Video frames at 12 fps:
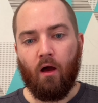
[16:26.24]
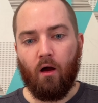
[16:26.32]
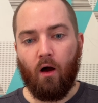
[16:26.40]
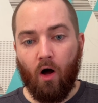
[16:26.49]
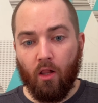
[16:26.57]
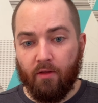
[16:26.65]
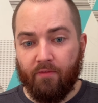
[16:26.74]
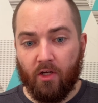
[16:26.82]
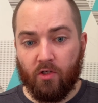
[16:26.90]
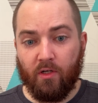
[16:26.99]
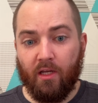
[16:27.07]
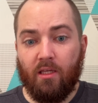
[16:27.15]
All of the
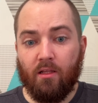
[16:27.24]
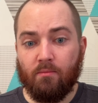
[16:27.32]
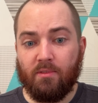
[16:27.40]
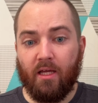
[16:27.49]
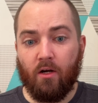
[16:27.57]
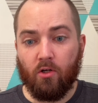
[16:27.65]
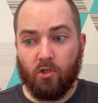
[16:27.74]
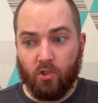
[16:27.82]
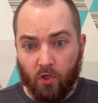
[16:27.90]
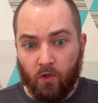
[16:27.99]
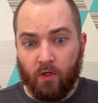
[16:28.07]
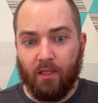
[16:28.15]
curriculums that are
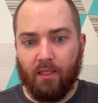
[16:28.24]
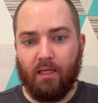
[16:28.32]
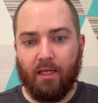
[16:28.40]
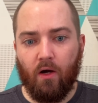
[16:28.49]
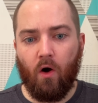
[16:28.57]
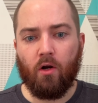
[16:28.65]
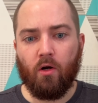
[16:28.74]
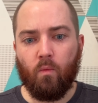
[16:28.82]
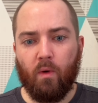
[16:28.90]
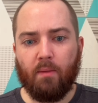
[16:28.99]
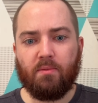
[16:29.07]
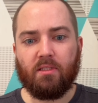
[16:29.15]
currently on our
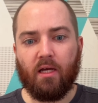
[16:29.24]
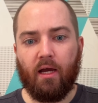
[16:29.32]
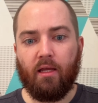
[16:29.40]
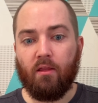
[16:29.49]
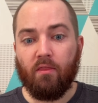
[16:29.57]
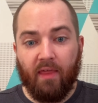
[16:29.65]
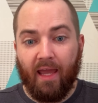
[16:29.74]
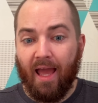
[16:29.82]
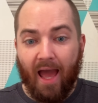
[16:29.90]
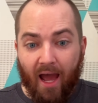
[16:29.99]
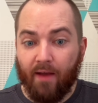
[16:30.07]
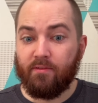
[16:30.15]
website, they
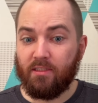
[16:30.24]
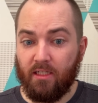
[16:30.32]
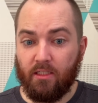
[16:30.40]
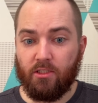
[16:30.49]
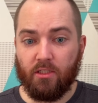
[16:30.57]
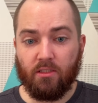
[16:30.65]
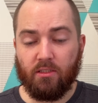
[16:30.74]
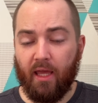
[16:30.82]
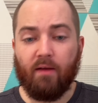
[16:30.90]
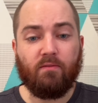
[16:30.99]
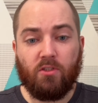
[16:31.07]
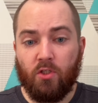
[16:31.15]
have teachings.
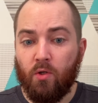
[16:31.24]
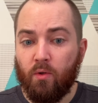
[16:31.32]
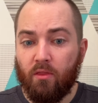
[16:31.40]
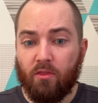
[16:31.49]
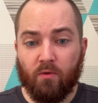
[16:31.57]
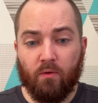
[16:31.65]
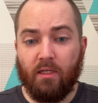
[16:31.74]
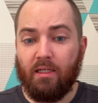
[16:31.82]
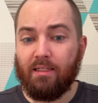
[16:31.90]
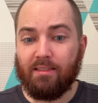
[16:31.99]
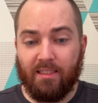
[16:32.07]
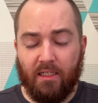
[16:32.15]
They have two and
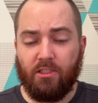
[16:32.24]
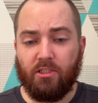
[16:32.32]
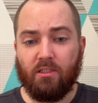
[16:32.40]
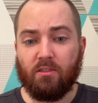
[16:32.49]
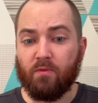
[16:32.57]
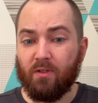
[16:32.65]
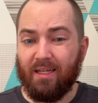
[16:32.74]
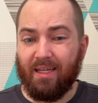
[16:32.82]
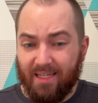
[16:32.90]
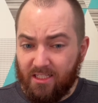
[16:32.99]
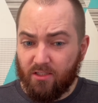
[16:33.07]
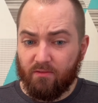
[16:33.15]
three teachings for
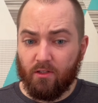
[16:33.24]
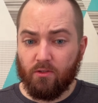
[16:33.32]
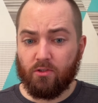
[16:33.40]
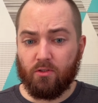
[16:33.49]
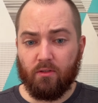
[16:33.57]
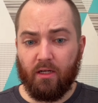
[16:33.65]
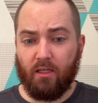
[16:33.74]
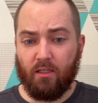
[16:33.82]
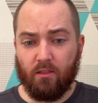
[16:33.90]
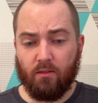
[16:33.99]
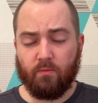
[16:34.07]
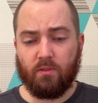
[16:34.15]
each of those
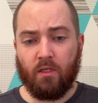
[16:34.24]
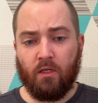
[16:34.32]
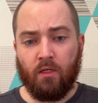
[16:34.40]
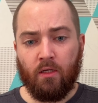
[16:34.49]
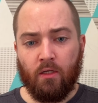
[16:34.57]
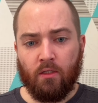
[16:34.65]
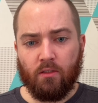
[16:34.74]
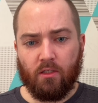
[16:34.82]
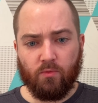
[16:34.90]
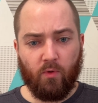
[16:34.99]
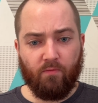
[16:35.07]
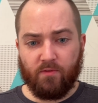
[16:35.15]
curriculums
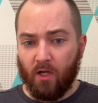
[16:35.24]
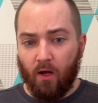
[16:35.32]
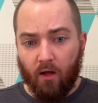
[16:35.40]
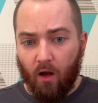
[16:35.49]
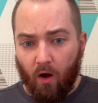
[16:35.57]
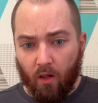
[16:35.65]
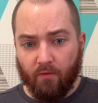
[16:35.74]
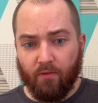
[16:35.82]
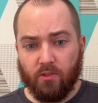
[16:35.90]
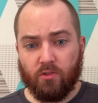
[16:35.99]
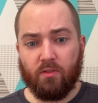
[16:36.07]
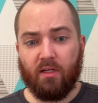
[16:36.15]
because we've taught all of
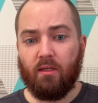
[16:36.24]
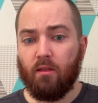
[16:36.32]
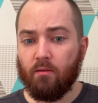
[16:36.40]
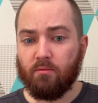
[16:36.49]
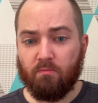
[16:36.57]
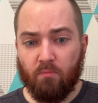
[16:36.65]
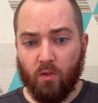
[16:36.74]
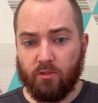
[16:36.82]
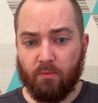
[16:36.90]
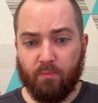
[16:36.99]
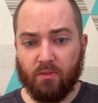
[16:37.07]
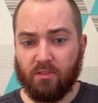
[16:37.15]
those curriculums
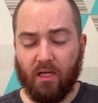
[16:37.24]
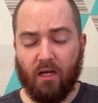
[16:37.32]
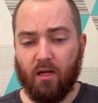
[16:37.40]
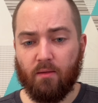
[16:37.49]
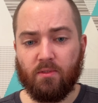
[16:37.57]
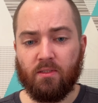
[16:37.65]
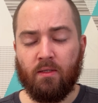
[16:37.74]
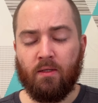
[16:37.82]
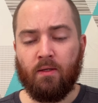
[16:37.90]
multiple times.